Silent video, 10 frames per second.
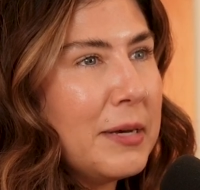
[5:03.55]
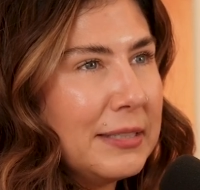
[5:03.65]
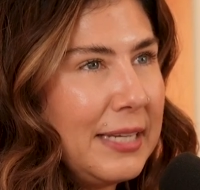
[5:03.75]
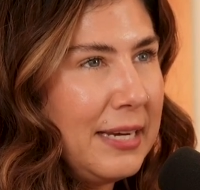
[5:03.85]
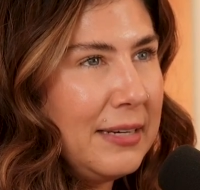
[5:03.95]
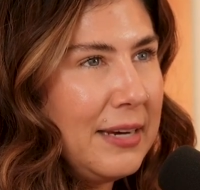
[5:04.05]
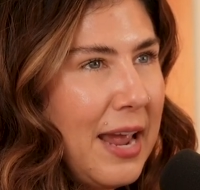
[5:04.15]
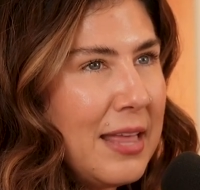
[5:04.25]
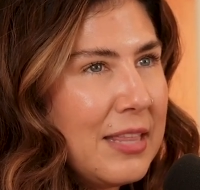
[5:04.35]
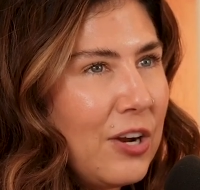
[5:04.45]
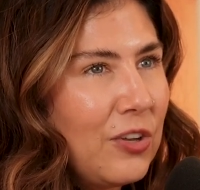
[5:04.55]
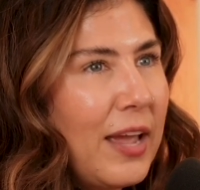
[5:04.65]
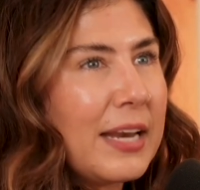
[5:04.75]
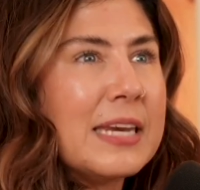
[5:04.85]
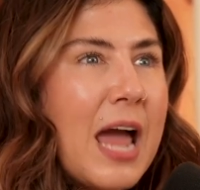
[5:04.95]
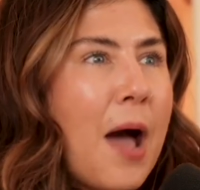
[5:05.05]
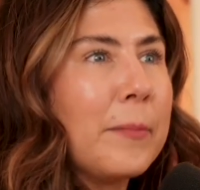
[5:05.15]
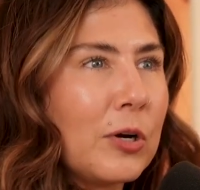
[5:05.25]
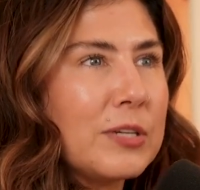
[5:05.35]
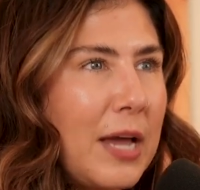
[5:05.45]
building and they're like
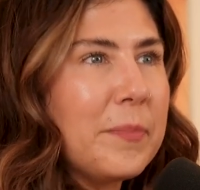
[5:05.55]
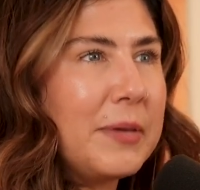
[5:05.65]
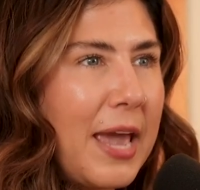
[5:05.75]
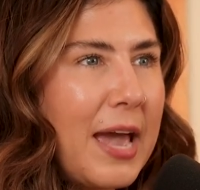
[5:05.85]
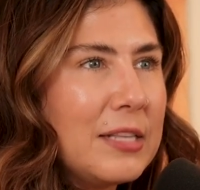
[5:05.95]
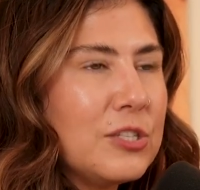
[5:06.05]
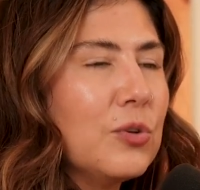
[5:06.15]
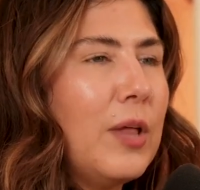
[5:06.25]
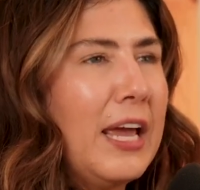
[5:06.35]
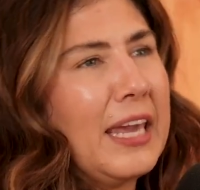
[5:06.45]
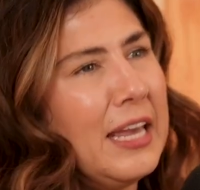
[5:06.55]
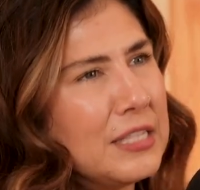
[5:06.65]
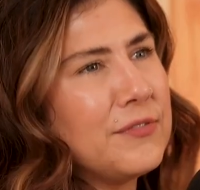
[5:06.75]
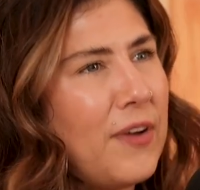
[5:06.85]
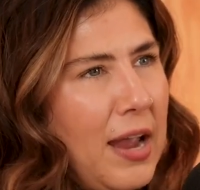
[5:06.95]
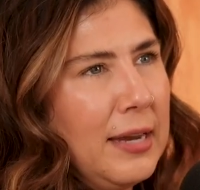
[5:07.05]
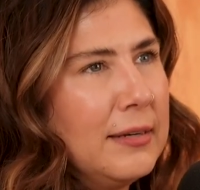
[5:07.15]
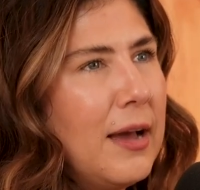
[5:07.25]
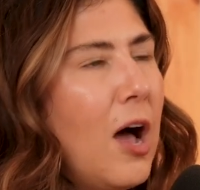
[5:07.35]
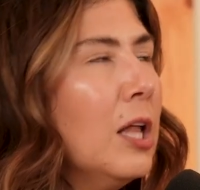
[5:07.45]
not burned up yet. So like it's
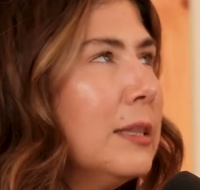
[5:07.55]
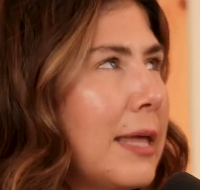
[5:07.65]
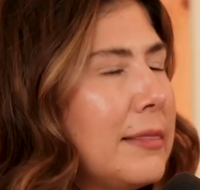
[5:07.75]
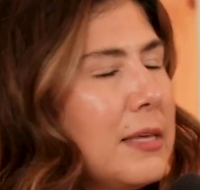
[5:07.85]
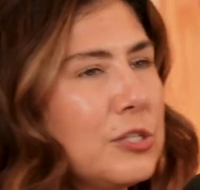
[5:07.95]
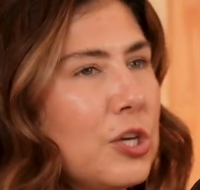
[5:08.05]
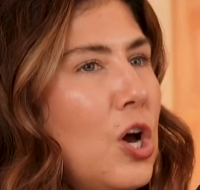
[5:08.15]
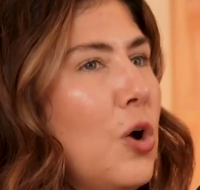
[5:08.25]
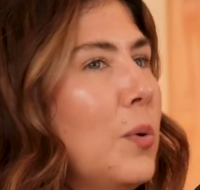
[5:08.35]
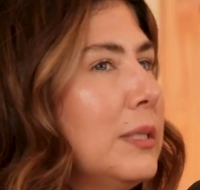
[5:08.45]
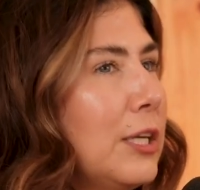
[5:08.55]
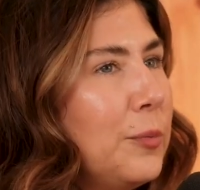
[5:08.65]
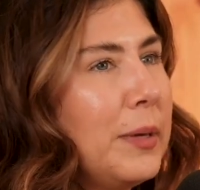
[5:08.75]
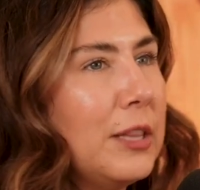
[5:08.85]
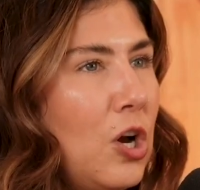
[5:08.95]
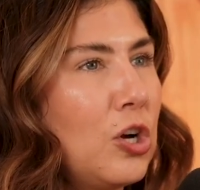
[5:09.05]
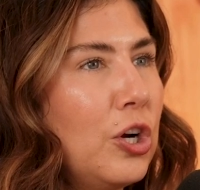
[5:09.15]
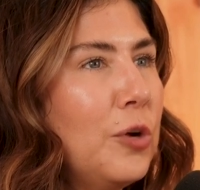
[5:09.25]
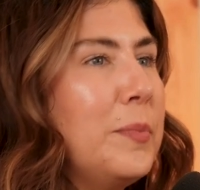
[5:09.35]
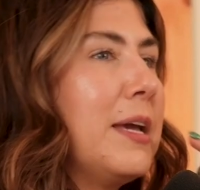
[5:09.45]
fine. I'll let this go a little bit
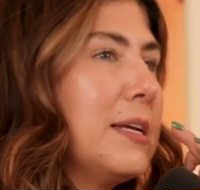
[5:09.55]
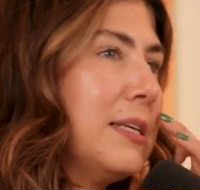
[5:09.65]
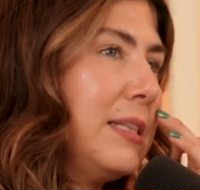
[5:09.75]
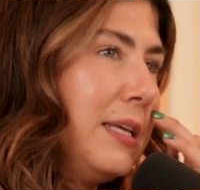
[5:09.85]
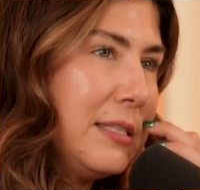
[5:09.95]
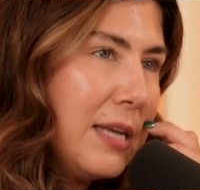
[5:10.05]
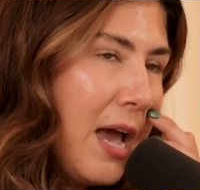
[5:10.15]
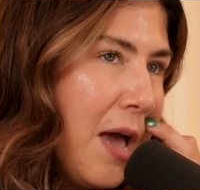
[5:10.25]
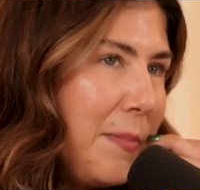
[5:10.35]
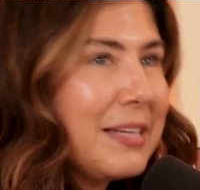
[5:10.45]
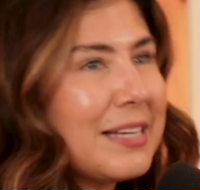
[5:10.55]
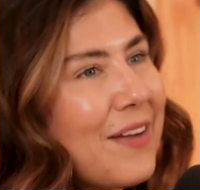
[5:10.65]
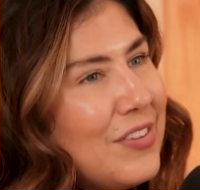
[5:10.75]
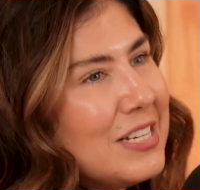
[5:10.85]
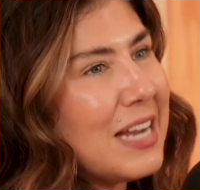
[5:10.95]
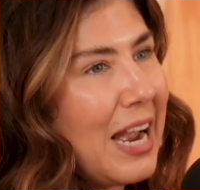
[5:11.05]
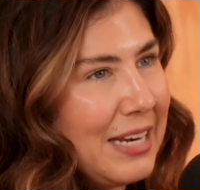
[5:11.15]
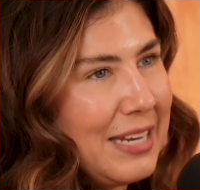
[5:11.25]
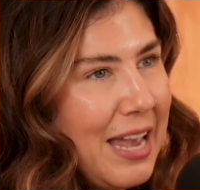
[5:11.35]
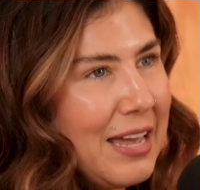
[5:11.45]
longer because at least because I haven't
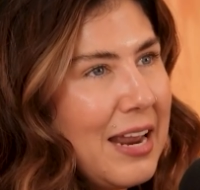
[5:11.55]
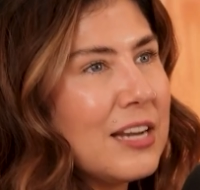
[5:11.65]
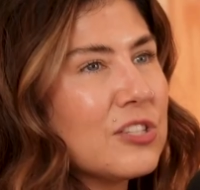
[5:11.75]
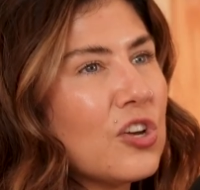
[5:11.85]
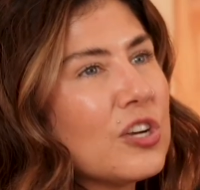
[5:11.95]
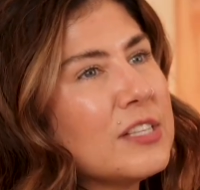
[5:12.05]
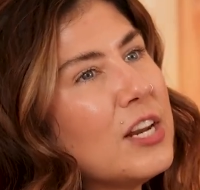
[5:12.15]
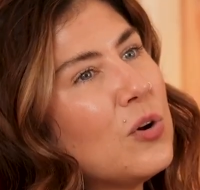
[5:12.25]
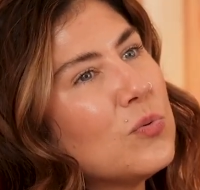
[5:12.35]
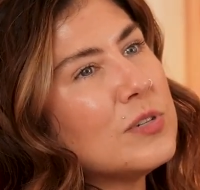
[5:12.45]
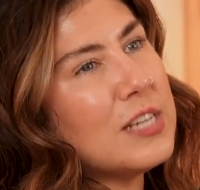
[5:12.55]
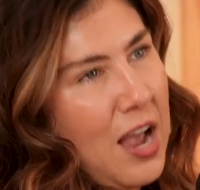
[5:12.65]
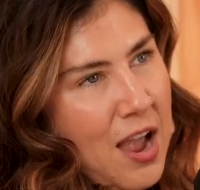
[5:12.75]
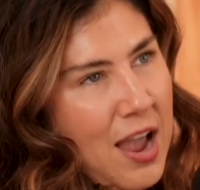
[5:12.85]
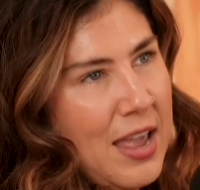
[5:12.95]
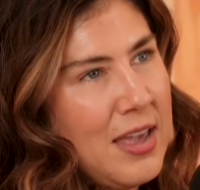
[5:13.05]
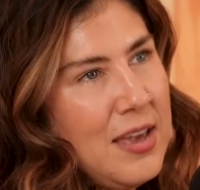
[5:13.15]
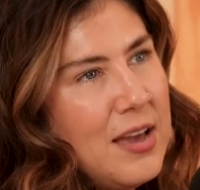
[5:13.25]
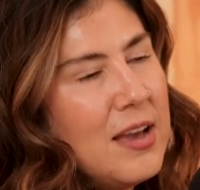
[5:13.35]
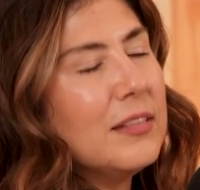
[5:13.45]
died yet. And as long as I don't
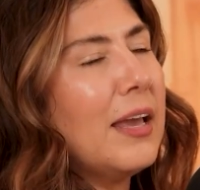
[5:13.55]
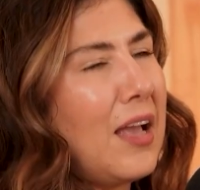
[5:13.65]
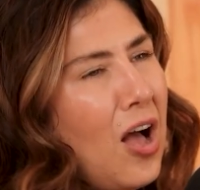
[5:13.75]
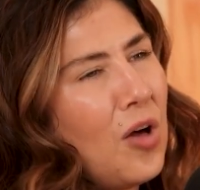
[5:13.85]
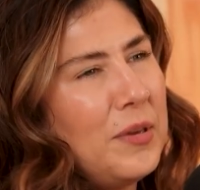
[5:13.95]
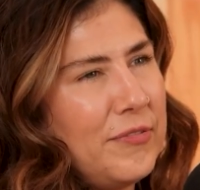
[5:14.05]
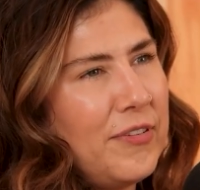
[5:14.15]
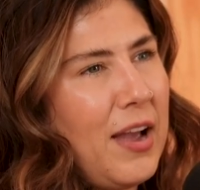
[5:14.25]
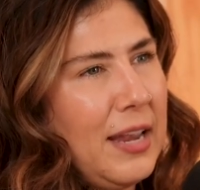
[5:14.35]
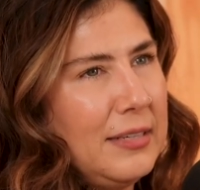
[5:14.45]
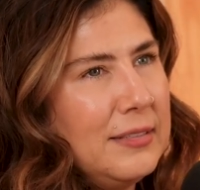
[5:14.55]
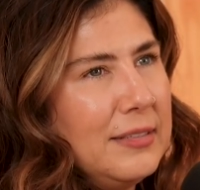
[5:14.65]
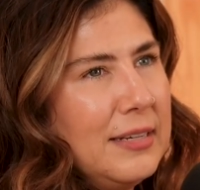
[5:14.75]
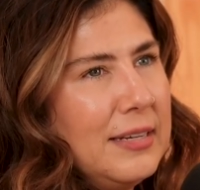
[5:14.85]
die, like I'll be fine.